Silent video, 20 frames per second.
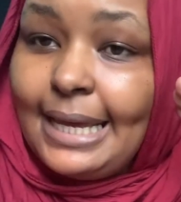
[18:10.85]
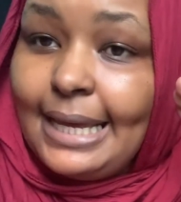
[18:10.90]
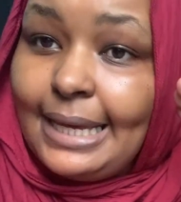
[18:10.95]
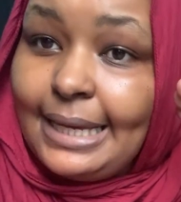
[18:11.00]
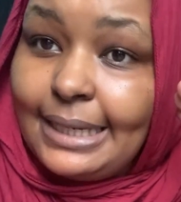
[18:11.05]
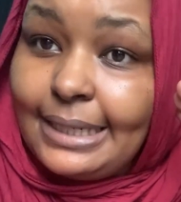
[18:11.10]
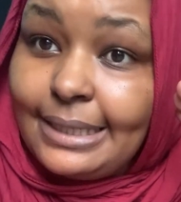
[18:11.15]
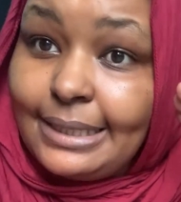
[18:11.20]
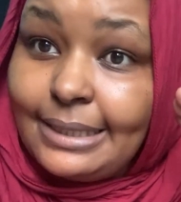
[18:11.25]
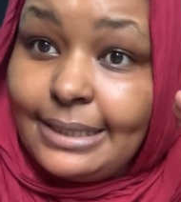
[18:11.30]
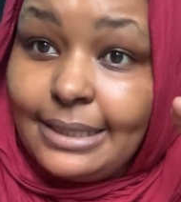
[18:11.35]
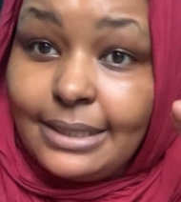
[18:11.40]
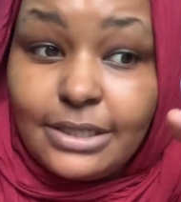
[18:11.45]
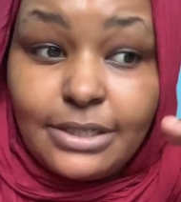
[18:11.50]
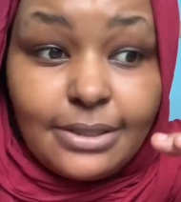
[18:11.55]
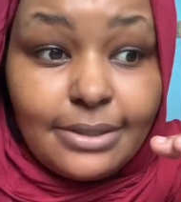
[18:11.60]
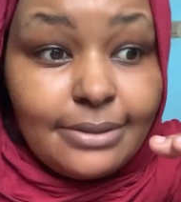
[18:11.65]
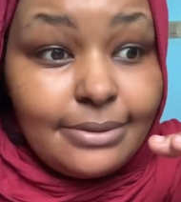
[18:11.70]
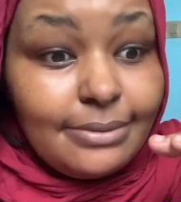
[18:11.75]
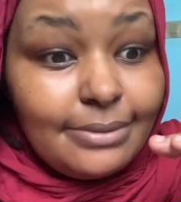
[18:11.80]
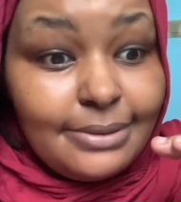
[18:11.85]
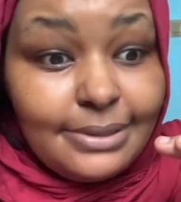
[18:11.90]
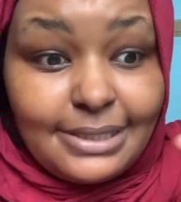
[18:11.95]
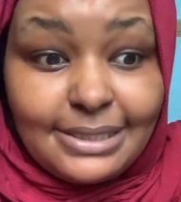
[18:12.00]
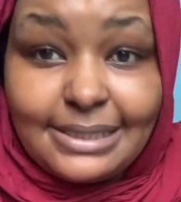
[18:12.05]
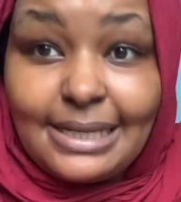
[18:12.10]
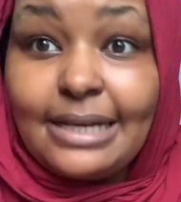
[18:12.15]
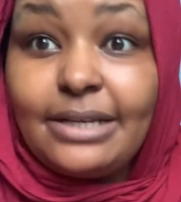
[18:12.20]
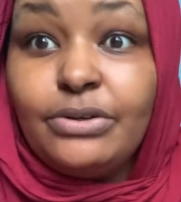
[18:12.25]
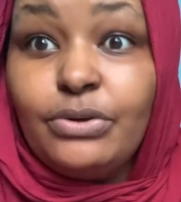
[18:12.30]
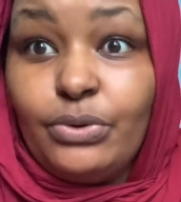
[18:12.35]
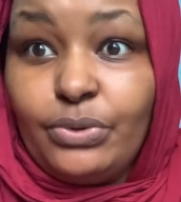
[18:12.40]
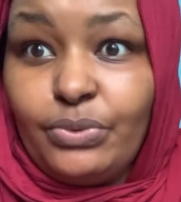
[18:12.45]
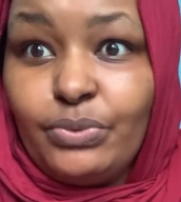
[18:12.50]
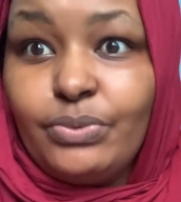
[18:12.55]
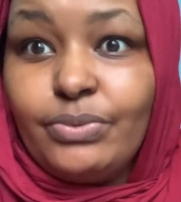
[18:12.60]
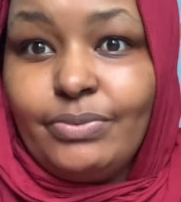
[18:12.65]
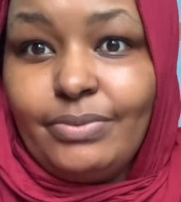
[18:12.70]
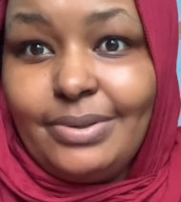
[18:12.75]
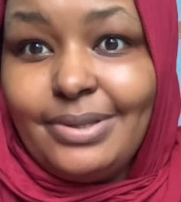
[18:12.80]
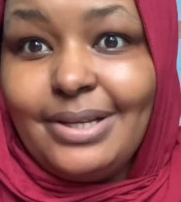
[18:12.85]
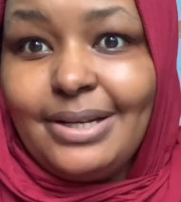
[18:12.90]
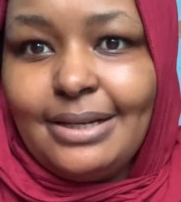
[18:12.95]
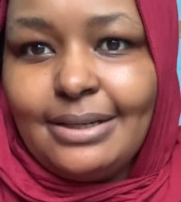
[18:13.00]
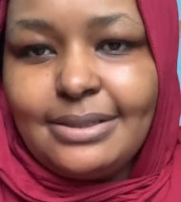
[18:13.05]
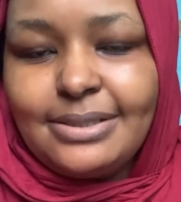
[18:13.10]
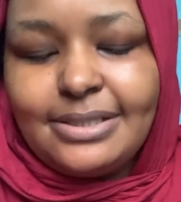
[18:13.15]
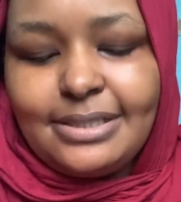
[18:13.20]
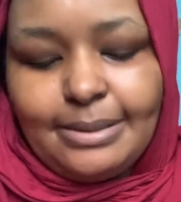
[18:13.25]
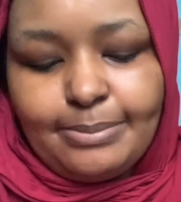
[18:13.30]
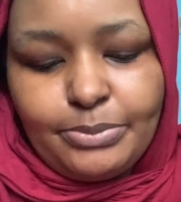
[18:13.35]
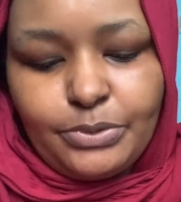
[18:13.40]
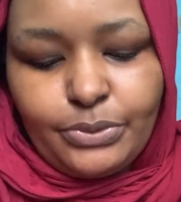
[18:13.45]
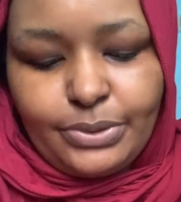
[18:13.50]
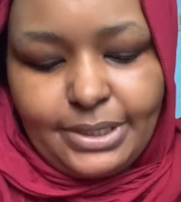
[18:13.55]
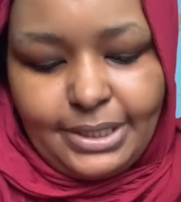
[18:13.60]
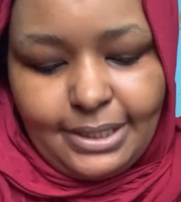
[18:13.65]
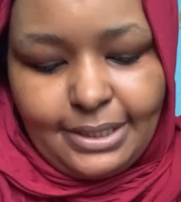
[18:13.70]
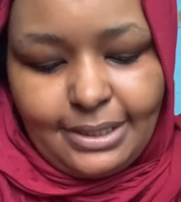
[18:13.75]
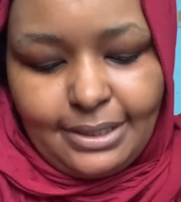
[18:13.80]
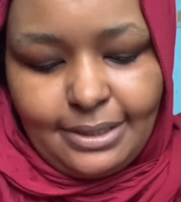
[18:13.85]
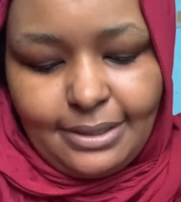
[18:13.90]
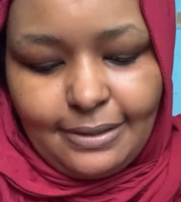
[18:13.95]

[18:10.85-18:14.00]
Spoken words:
and decide on the next step to take.